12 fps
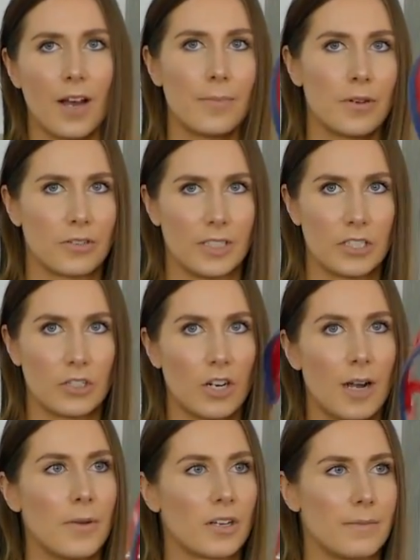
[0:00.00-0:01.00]
I'm not really sure.
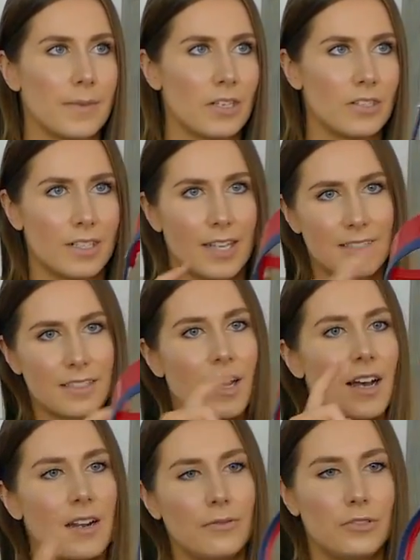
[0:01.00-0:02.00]
I'm not going to be using that
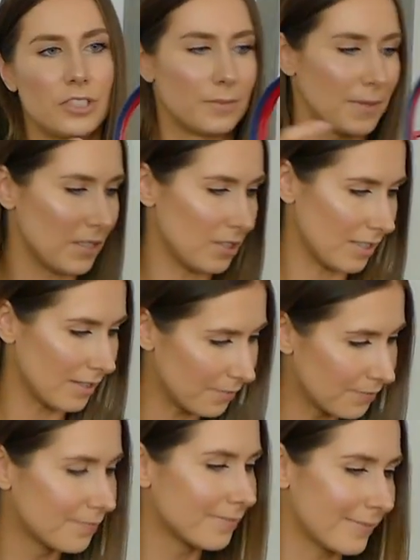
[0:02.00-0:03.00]
side. I will just be using it
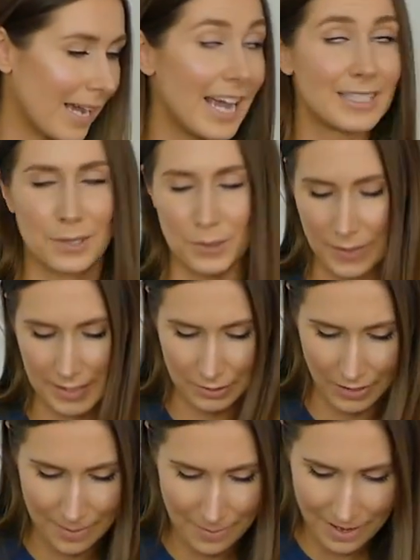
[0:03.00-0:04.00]
as a sweat
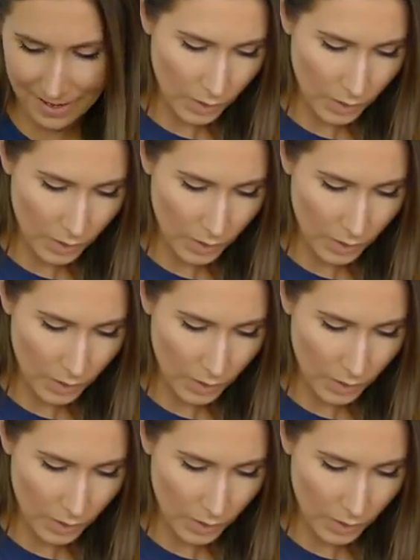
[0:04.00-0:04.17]
scraper.